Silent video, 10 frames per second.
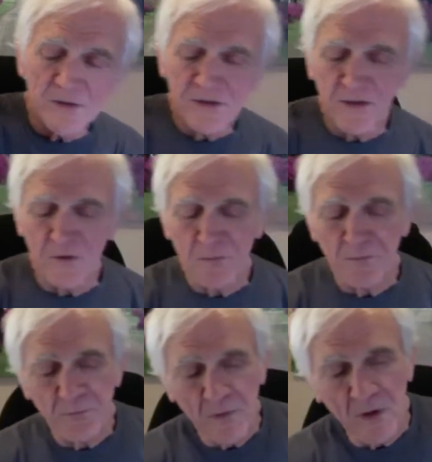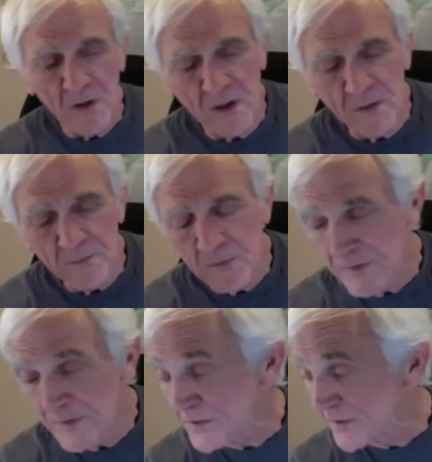so um,
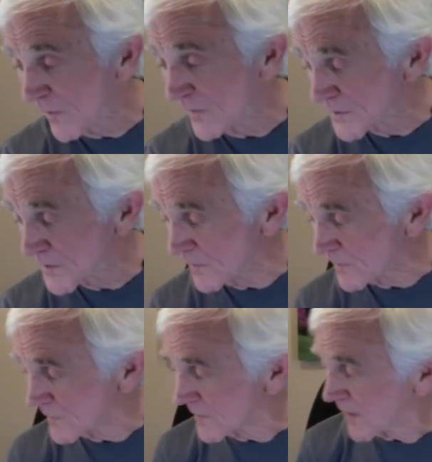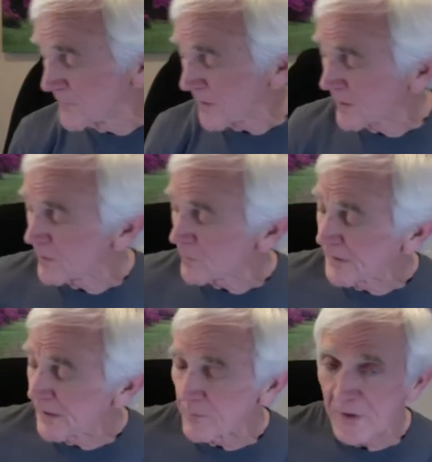there's also i'm not going to
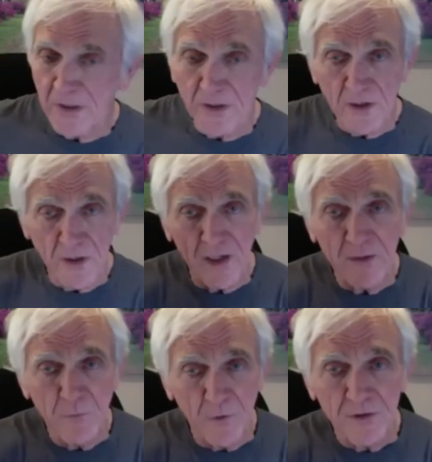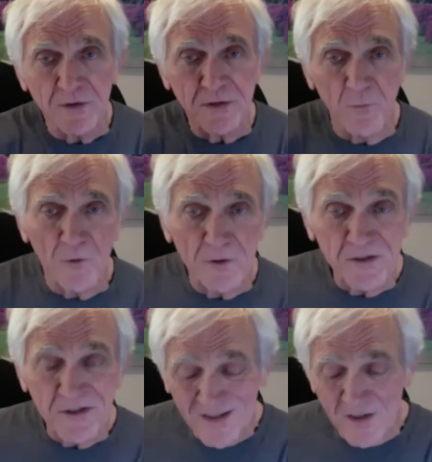read it but in the guidebook there's a more
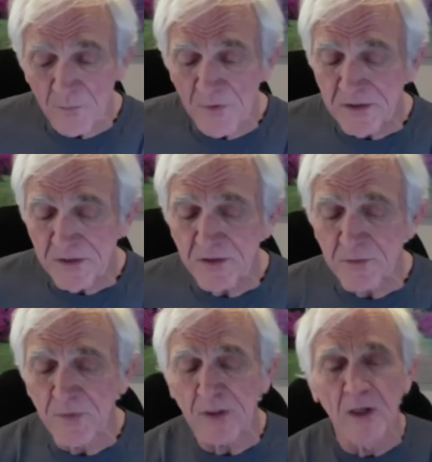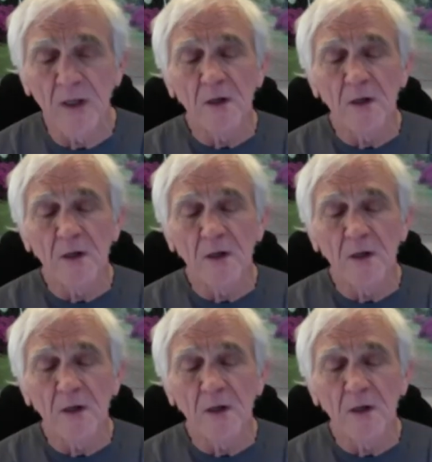extended message but